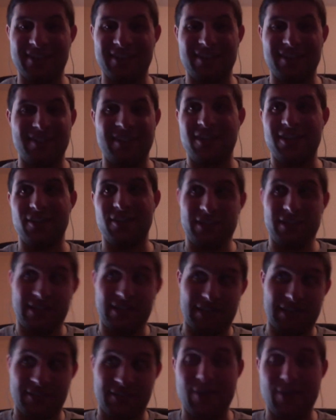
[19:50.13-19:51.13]
it's
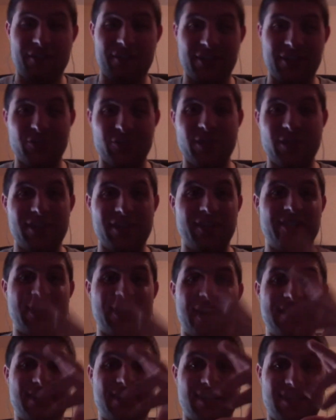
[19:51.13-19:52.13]
bent this way. The other side's
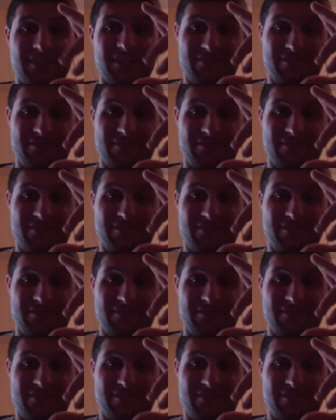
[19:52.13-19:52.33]
gonna,